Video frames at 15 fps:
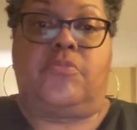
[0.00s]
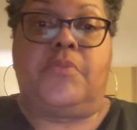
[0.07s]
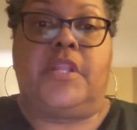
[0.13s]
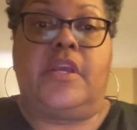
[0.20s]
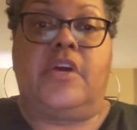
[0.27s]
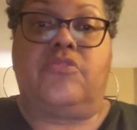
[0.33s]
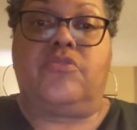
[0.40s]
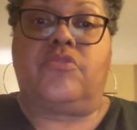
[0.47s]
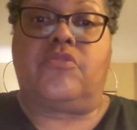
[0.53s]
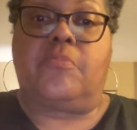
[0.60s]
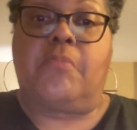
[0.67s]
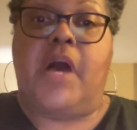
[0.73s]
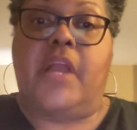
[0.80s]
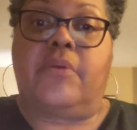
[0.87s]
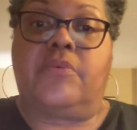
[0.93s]
Many hundreds of
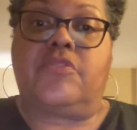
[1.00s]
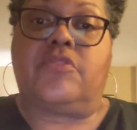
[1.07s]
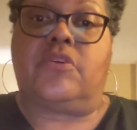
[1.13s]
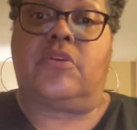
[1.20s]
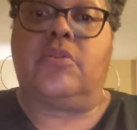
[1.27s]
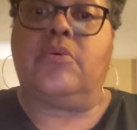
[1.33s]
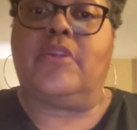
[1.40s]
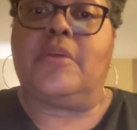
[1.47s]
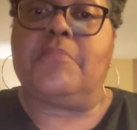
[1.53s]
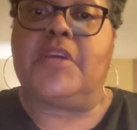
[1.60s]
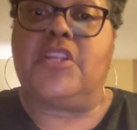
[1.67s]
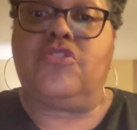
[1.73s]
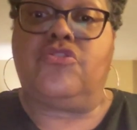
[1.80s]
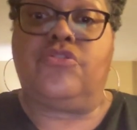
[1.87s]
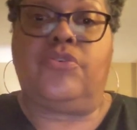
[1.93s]
migrants, including
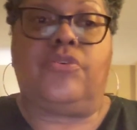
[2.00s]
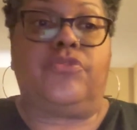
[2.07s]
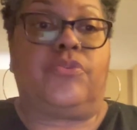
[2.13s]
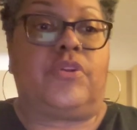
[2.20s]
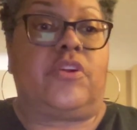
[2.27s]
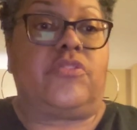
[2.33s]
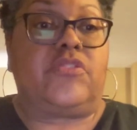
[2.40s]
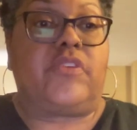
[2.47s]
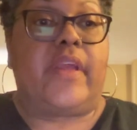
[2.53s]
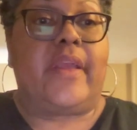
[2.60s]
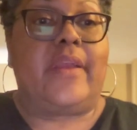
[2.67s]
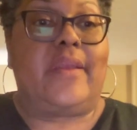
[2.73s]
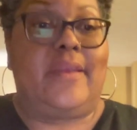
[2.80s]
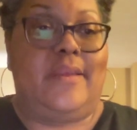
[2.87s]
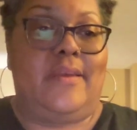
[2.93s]
many children, are
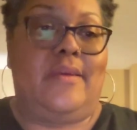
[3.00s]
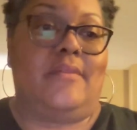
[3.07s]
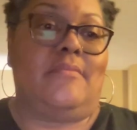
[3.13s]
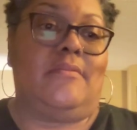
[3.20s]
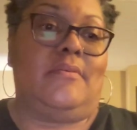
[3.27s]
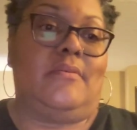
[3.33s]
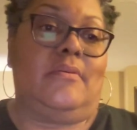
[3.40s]
staying in